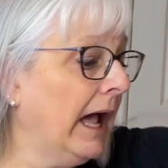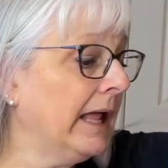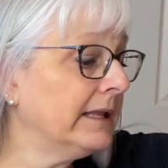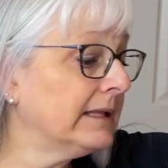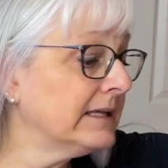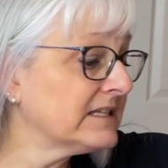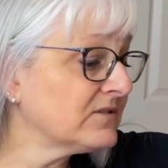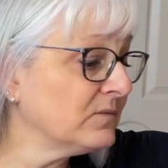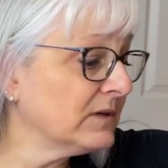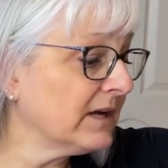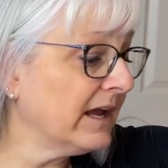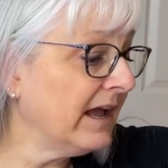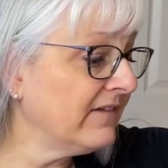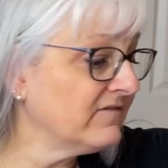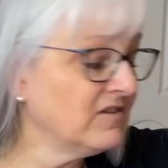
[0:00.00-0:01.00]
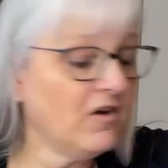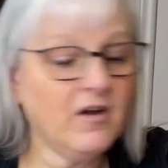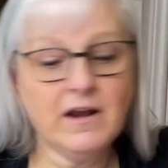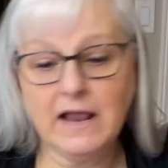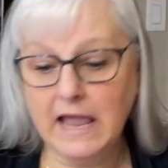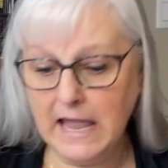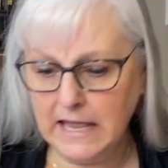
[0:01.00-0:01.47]
This one I have
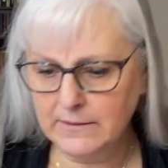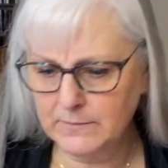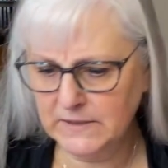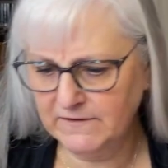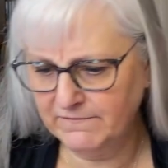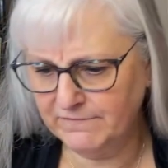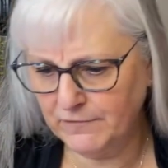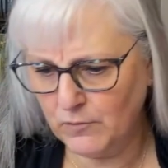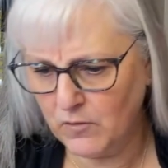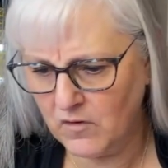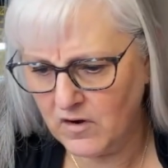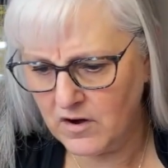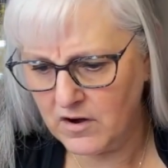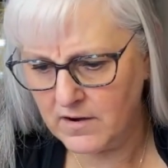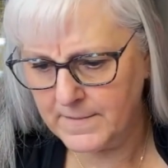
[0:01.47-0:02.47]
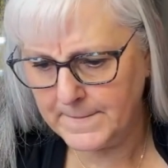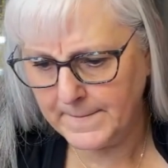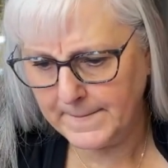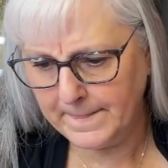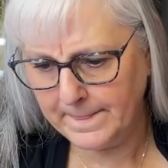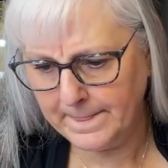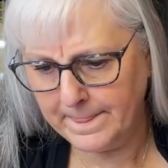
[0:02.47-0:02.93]
not had before.
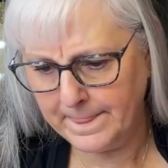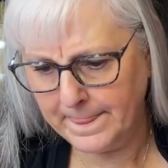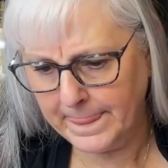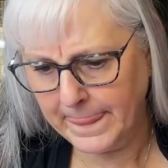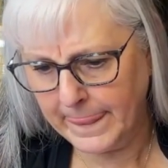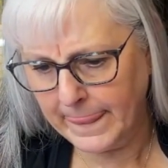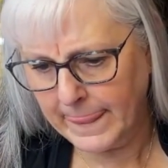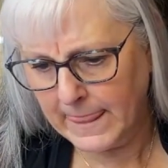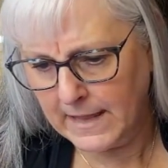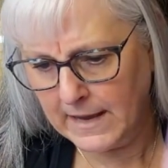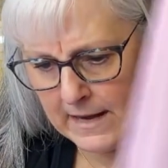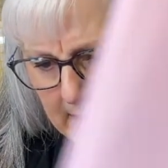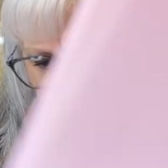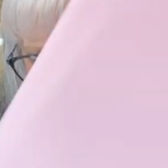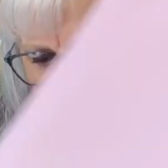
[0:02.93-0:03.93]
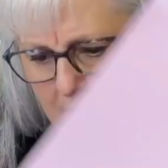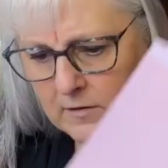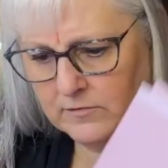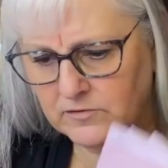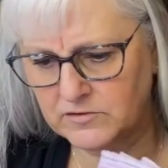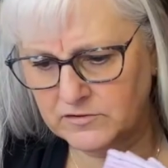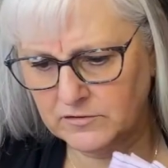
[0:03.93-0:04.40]
I'm
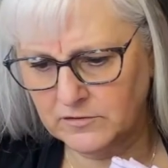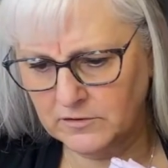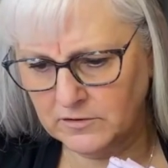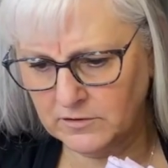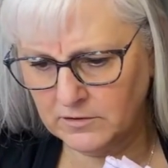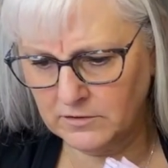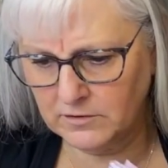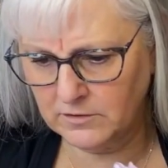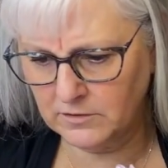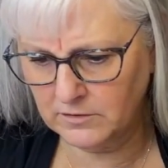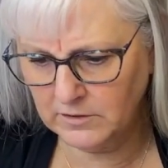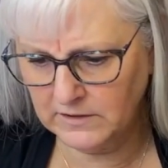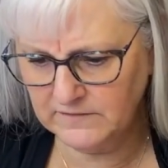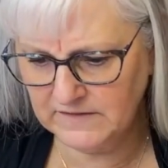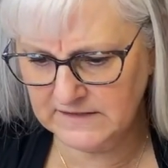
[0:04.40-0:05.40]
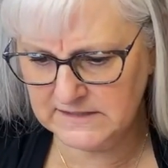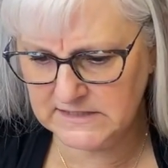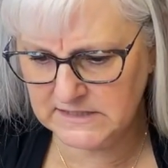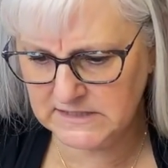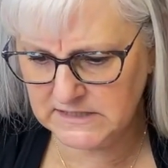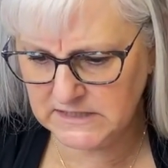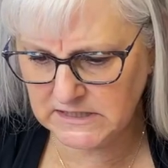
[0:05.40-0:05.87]
not sure if this
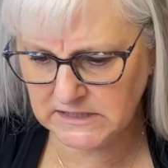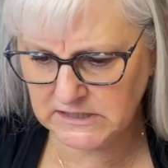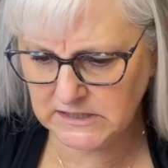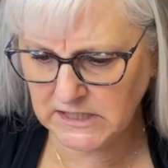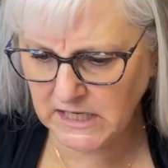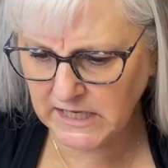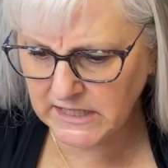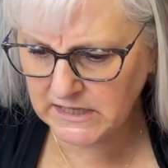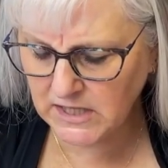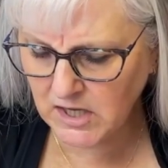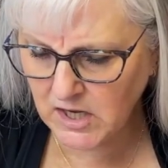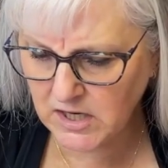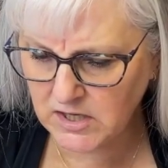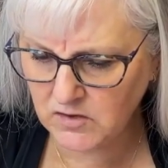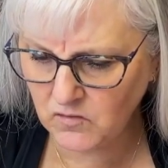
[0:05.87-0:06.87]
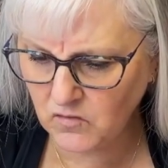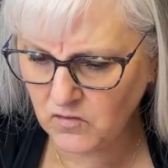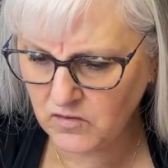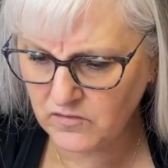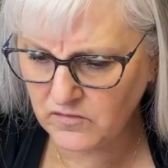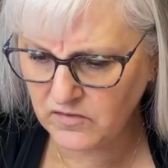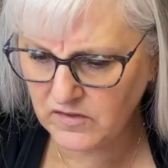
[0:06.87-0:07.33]
is the lilac
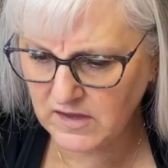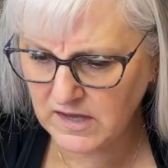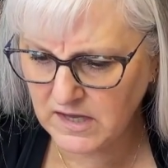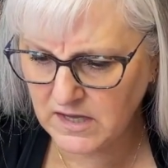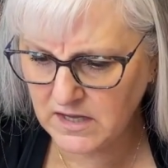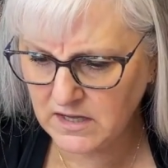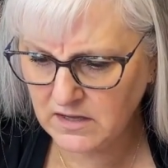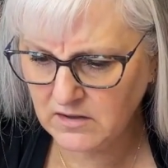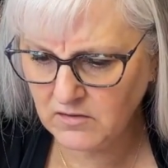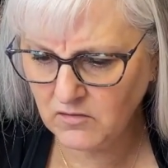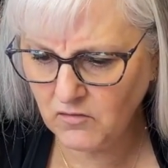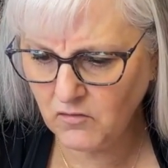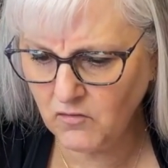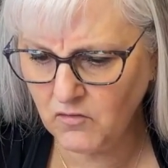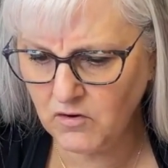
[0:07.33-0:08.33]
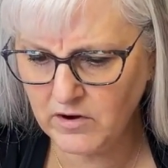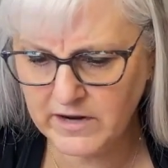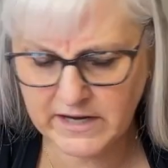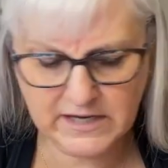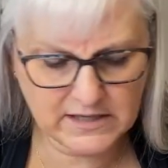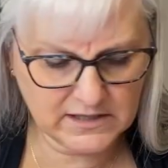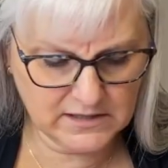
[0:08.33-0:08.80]
or the
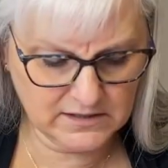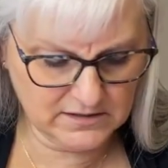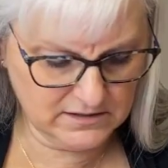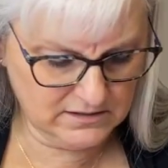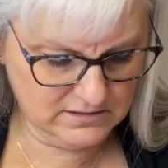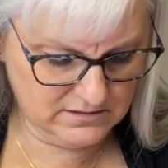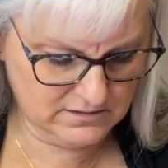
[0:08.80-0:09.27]
orchid.